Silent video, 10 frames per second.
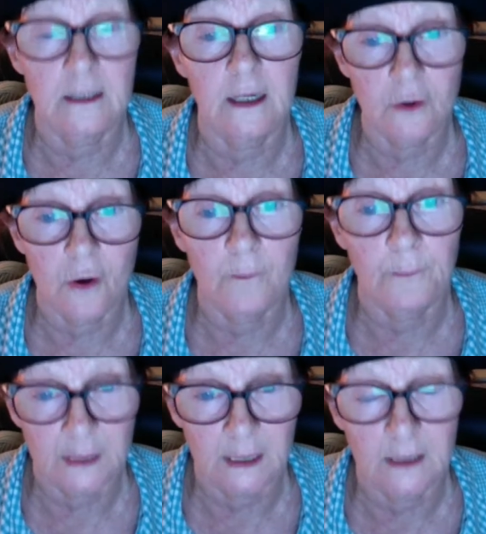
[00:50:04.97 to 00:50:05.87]
and
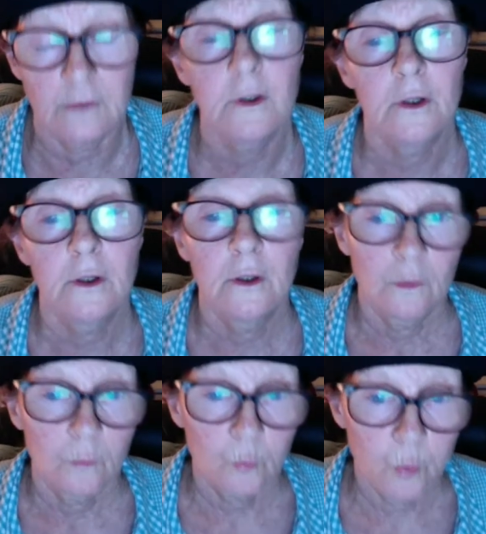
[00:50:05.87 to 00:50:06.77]
comprehend
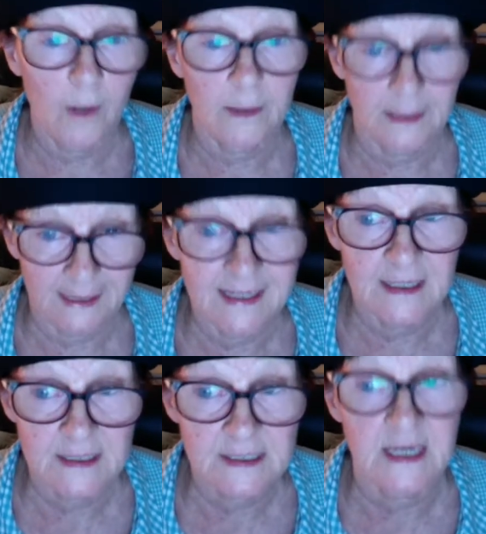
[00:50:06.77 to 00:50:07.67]
what he
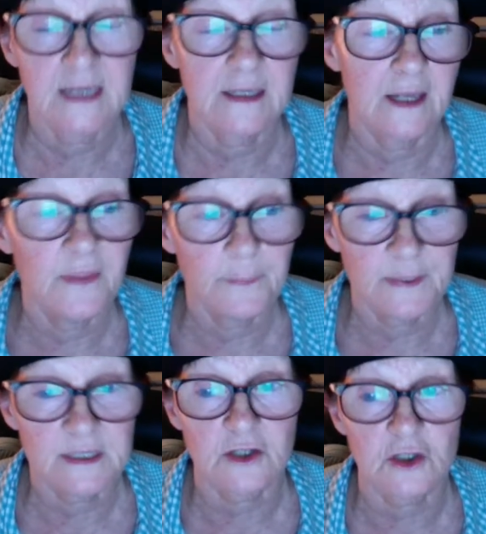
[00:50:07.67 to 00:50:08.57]
has said in the
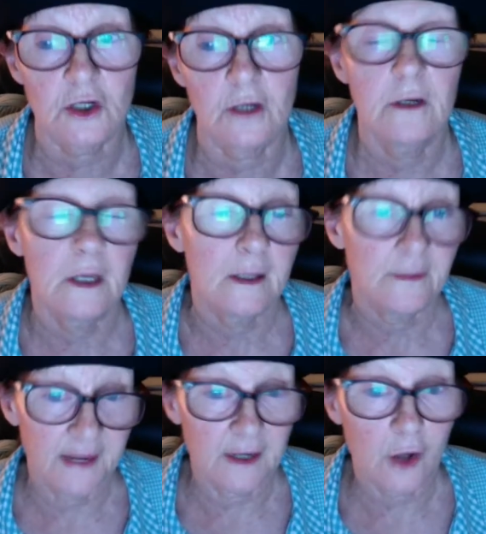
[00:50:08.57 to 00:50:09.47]
position
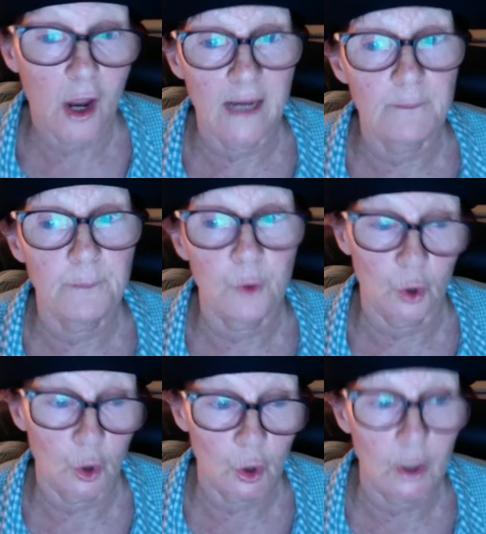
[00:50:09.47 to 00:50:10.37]
that I have put
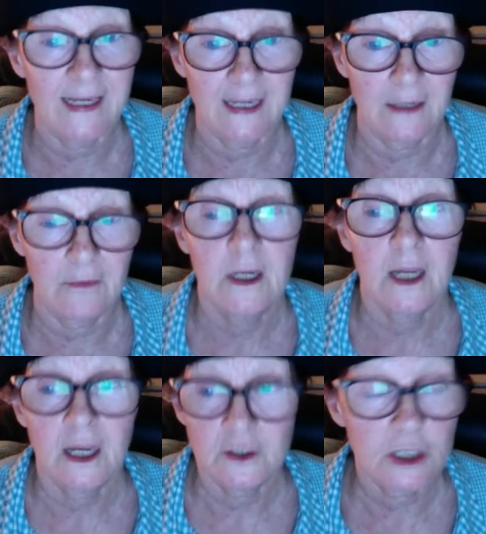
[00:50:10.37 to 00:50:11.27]
her in,
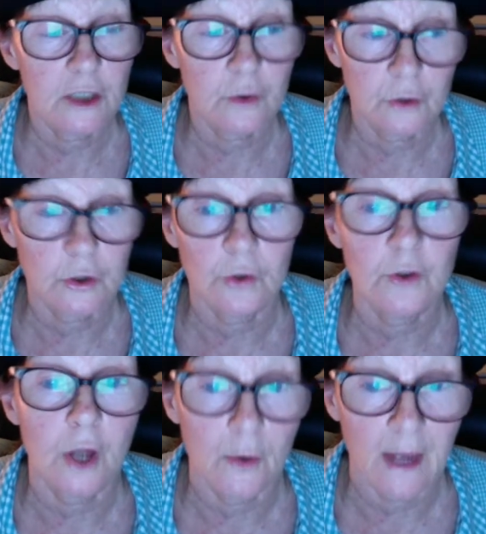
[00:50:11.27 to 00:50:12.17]
and she could do
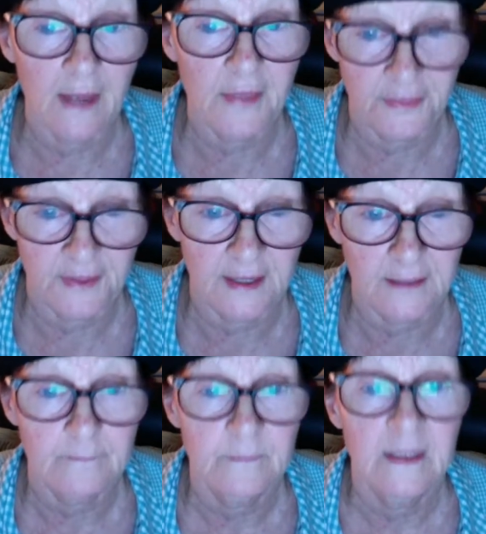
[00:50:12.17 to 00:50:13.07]
no other thing.
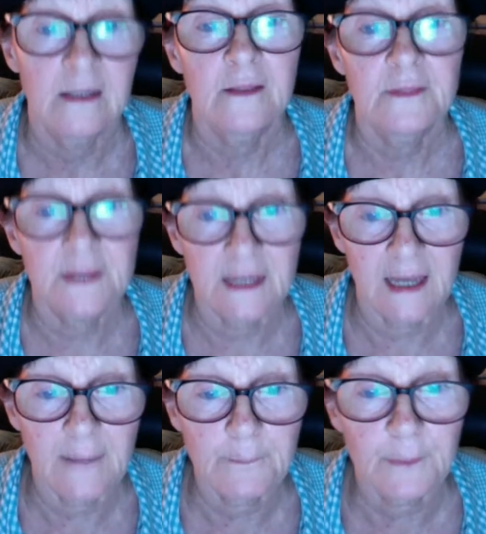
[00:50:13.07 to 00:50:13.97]
The
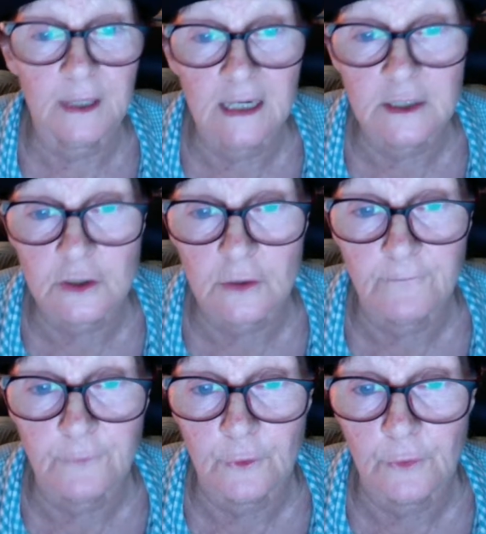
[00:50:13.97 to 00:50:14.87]
application
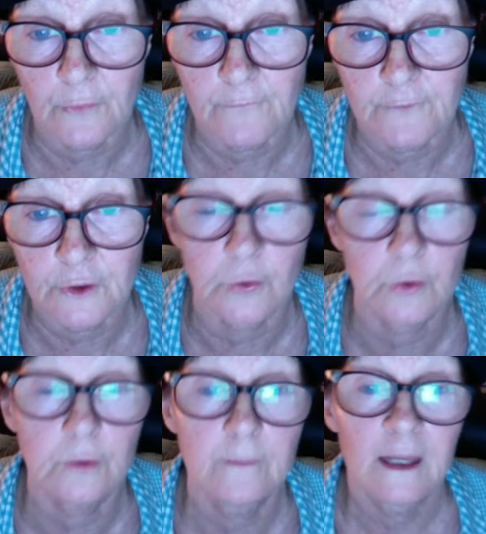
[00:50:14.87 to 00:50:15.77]
for the
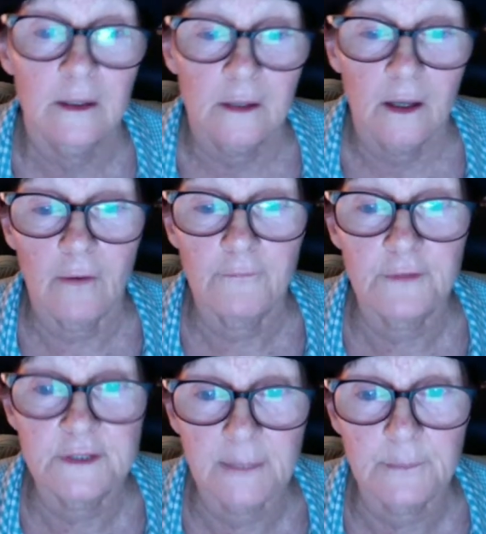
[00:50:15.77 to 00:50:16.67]
review of the
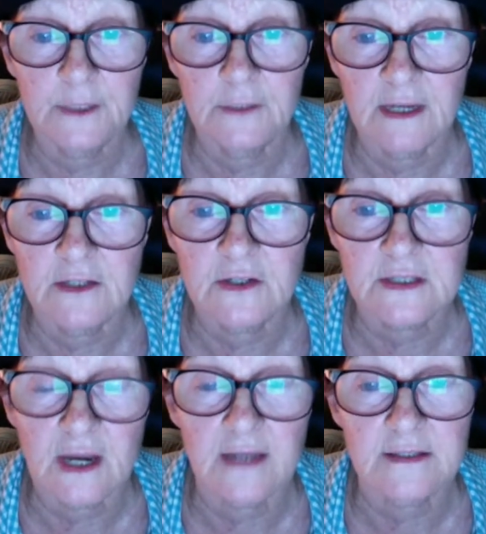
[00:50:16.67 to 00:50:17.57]
Deputy
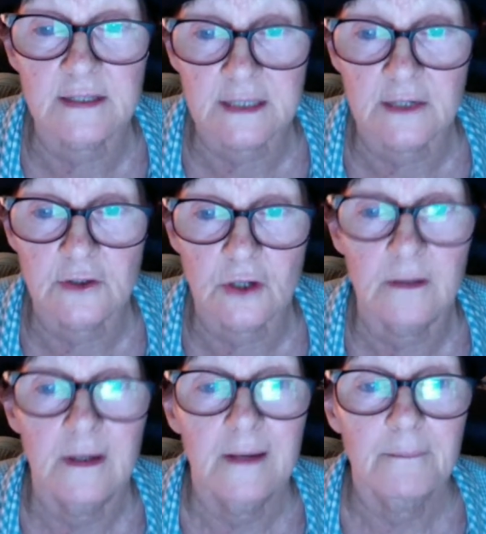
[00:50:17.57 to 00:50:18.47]
Registrar's decision
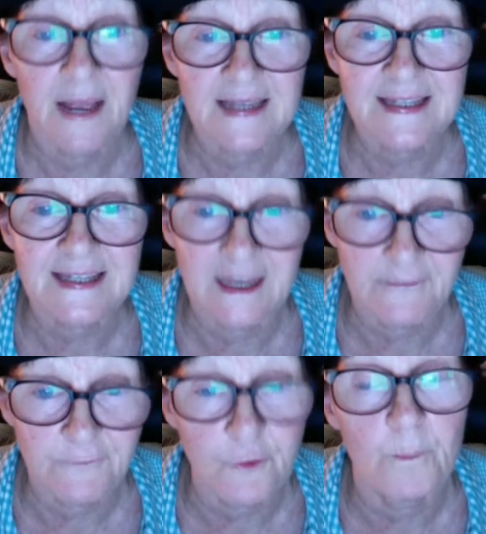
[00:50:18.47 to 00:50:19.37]
must
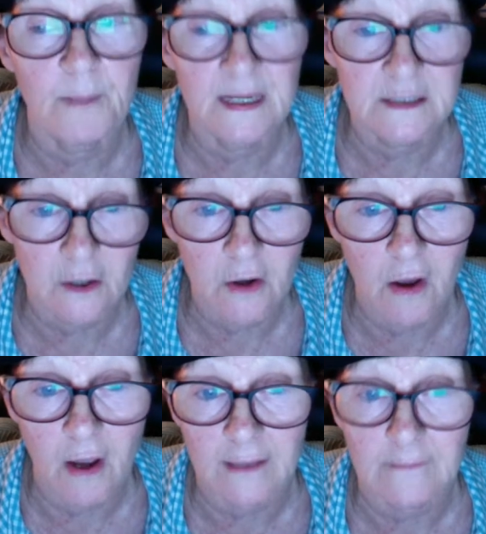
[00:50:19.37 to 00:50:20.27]
therefore be declined.